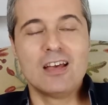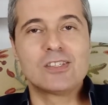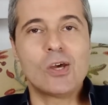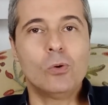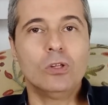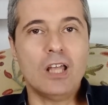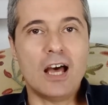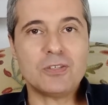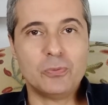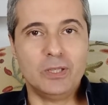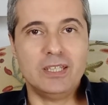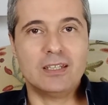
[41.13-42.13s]
So
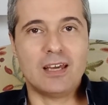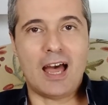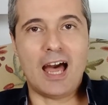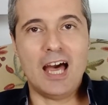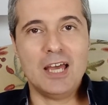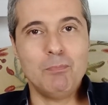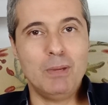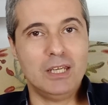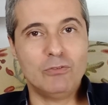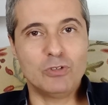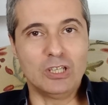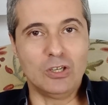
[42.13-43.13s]
last week I
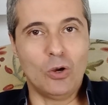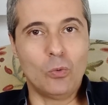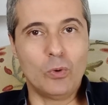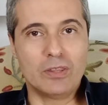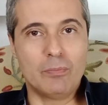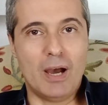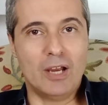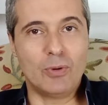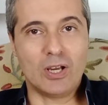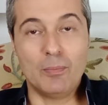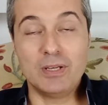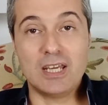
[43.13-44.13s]
made a video with my
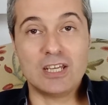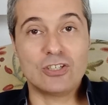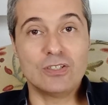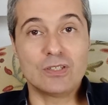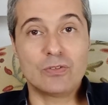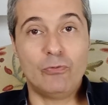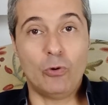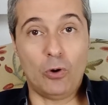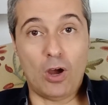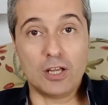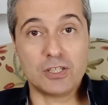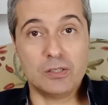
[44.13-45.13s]
recommendations
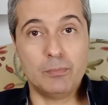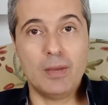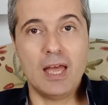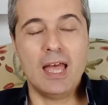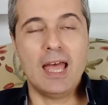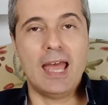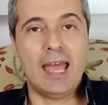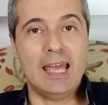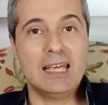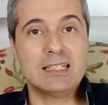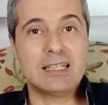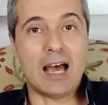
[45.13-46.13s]
for autumn
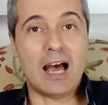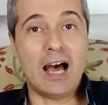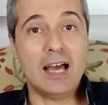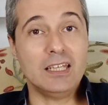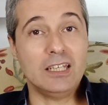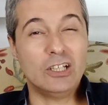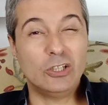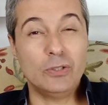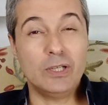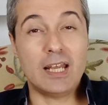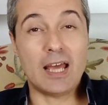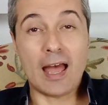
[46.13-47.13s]
and I
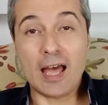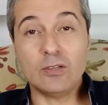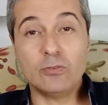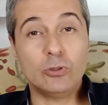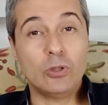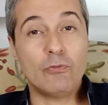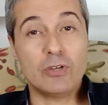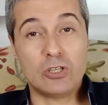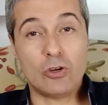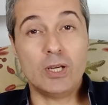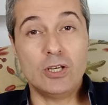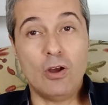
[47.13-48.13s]
included a handful of
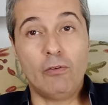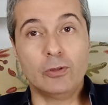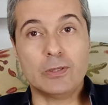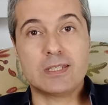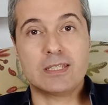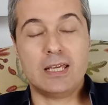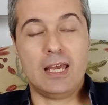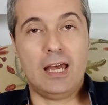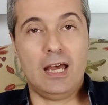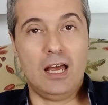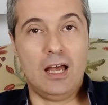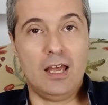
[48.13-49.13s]
Victorian novels
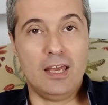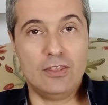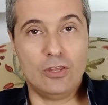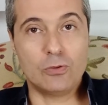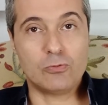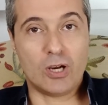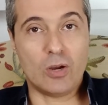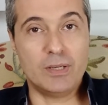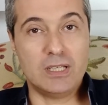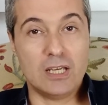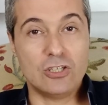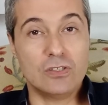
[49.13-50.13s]
uh, in those
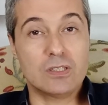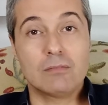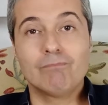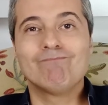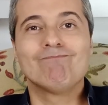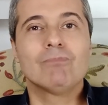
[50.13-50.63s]
recommendations.